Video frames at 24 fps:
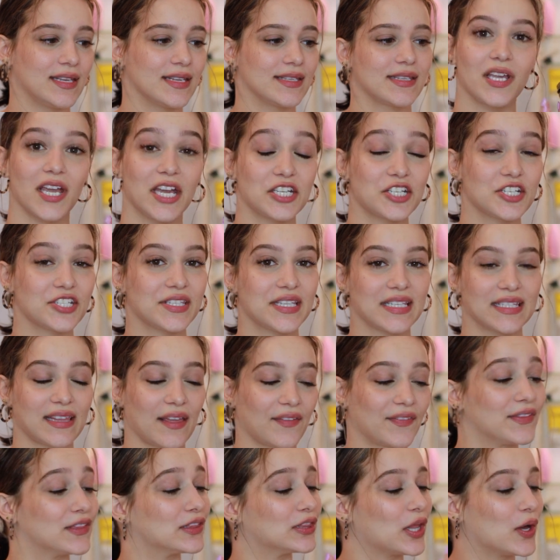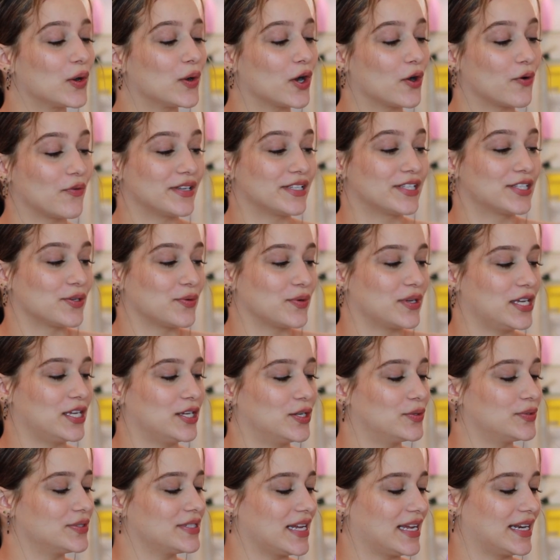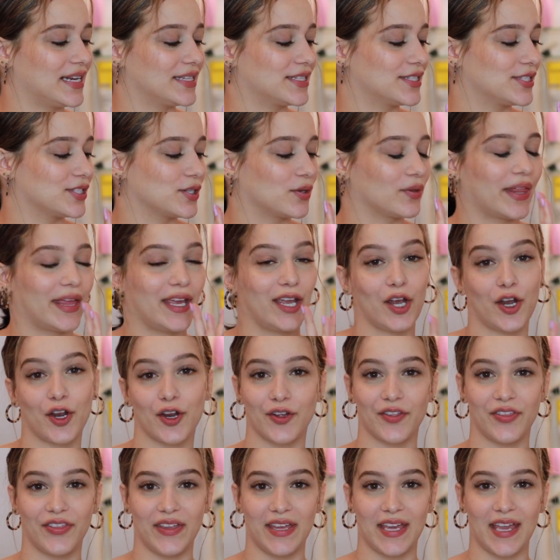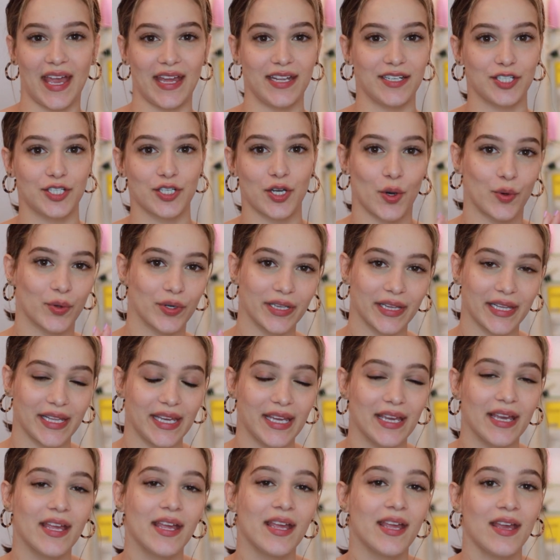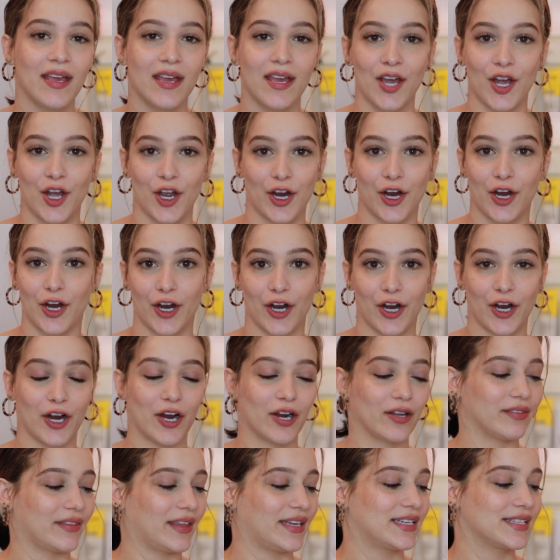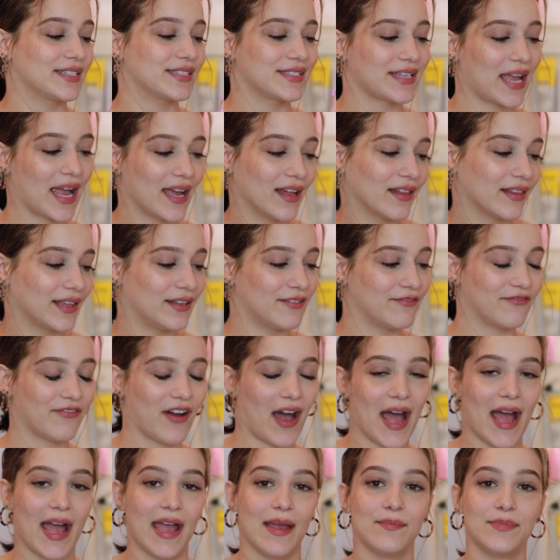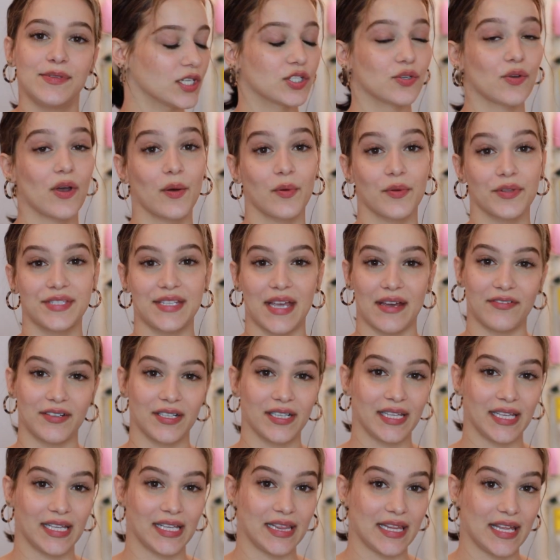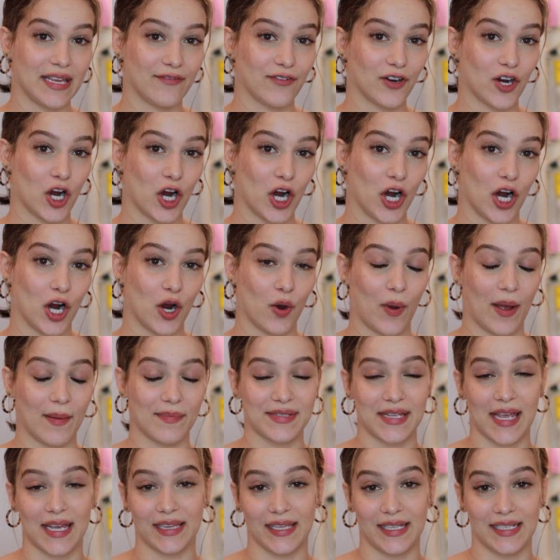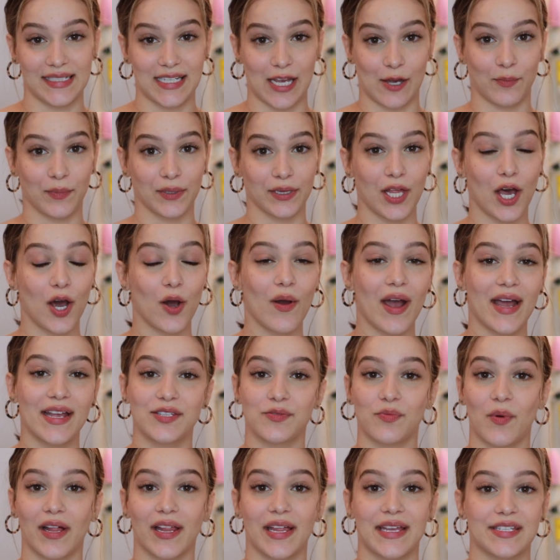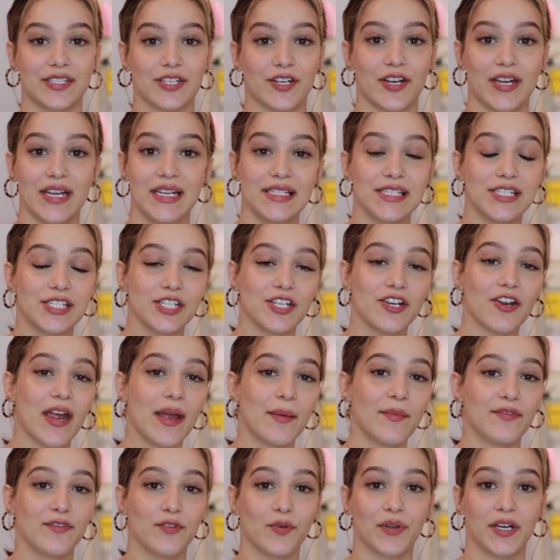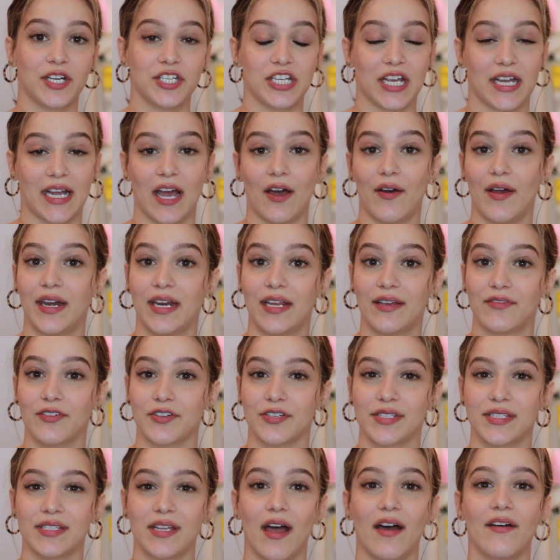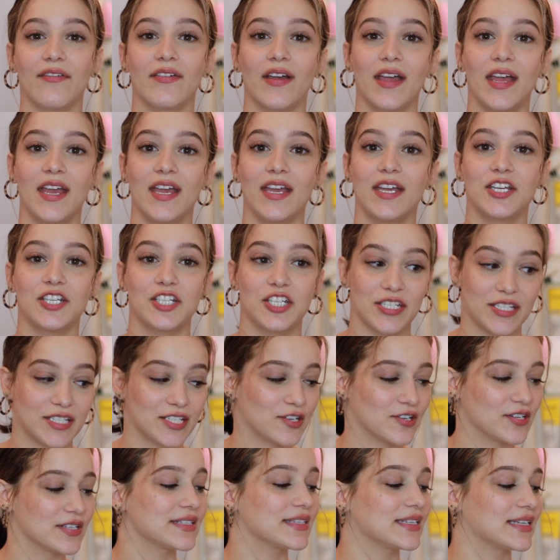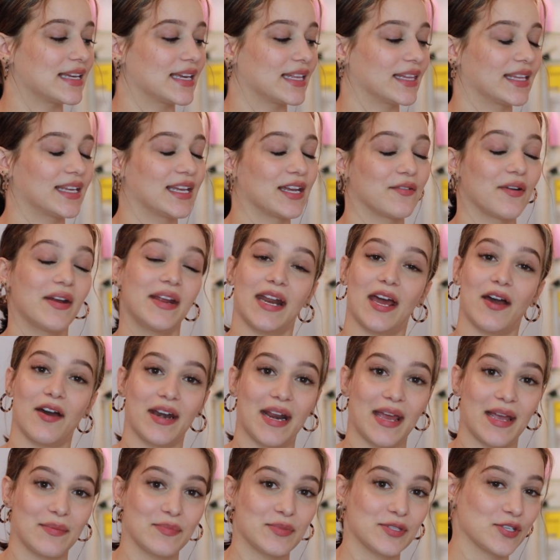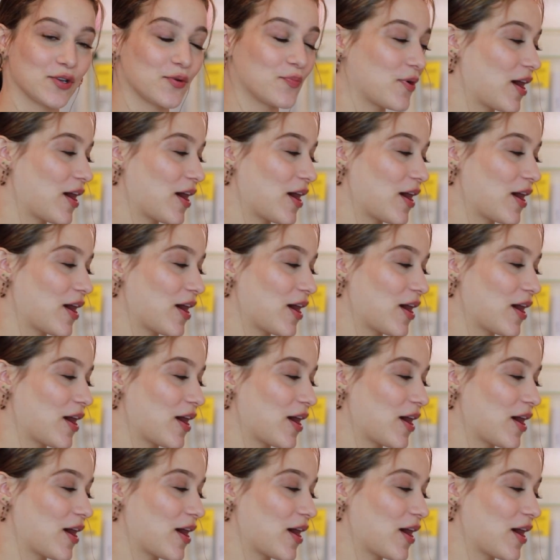this. I just think that the logo is so cute and it's so like earthy and totally her like style and vibe. So I will definitely leave her website link down below as well as her Instagram if you want to check out any of her stuff. She's seriously killing it right now and I am so